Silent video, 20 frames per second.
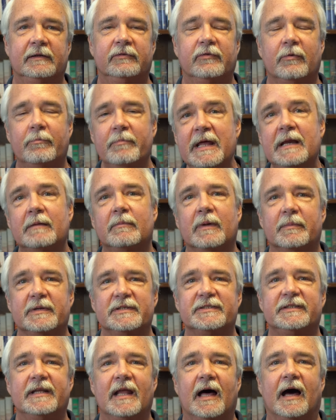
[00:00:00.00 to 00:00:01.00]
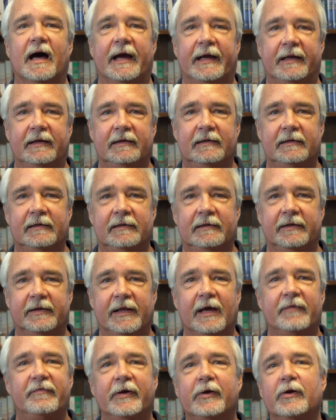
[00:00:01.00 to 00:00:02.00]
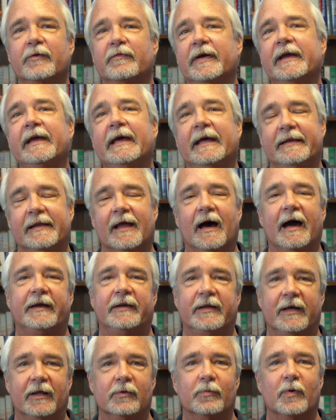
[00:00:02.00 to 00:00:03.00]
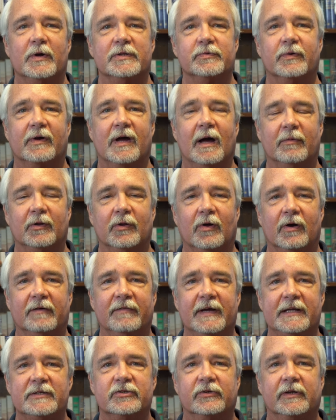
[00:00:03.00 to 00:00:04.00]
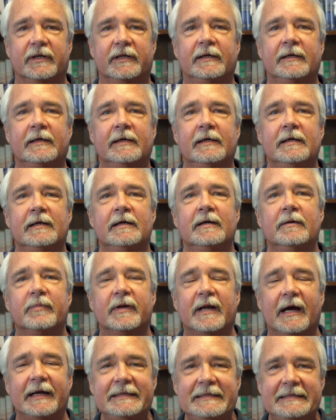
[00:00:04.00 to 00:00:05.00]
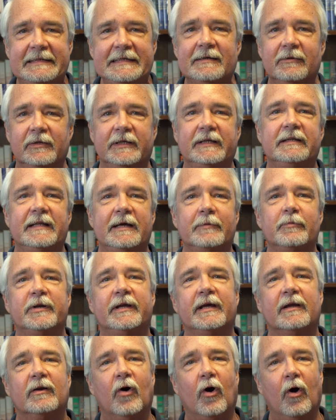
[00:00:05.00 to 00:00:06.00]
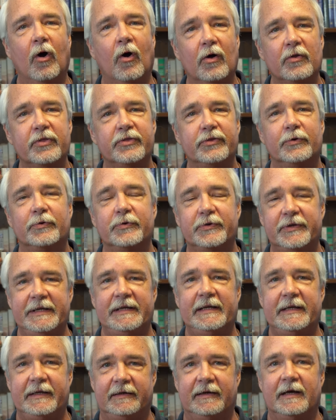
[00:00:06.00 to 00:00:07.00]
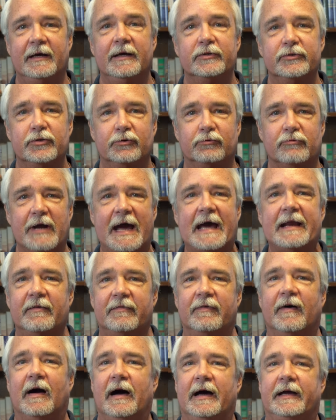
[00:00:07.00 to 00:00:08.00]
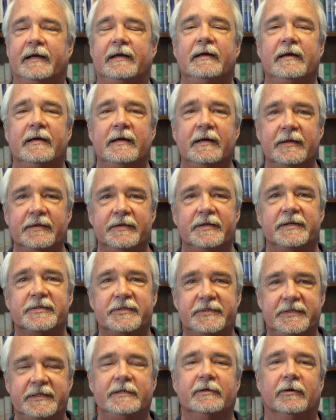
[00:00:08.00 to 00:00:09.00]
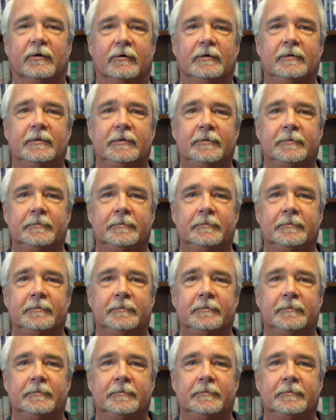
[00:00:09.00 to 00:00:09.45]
The minimum is 9. And they figure if they can get 9, the other ones will come along eventually. But ideally, they would get all 13 to ratify this deal.